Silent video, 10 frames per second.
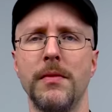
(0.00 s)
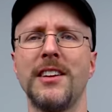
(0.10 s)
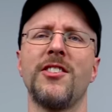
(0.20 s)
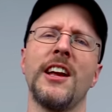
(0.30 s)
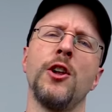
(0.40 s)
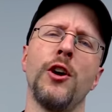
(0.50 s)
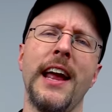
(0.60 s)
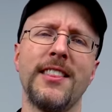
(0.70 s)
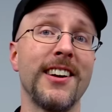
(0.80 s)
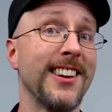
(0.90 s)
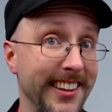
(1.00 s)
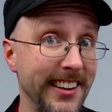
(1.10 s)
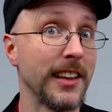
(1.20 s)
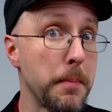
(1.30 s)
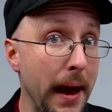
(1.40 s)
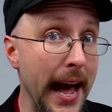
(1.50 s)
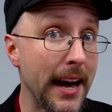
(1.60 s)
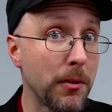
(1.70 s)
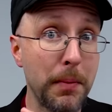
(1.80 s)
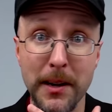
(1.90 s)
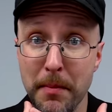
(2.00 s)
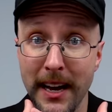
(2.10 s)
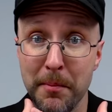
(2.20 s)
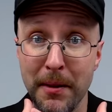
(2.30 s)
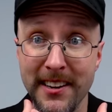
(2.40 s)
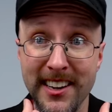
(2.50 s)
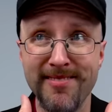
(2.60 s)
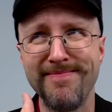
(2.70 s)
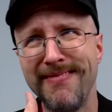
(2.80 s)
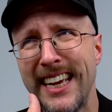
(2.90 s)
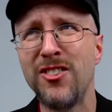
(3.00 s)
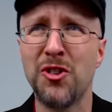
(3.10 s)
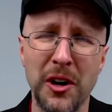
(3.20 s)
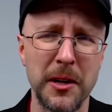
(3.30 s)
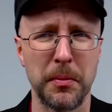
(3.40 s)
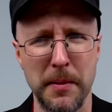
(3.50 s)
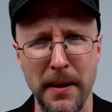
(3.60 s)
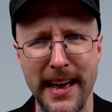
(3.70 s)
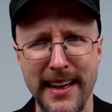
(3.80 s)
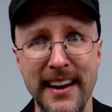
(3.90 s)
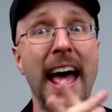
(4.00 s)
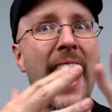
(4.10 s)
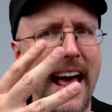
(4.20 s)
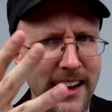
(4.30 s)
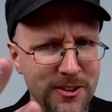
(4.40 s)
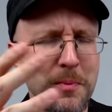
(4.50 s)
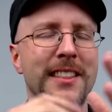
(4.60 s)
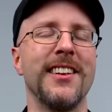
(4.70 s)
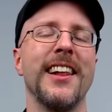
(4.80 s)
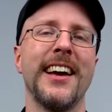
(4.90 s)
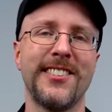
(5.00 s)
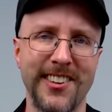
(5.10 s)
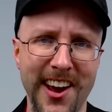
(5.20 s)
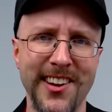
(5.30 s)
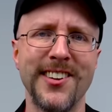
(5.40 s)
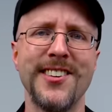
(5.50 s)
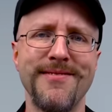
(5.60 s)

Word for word: Let's take a look at the clearly bad, but in my opinion, enjoyably bad, X-Men The Last Stand.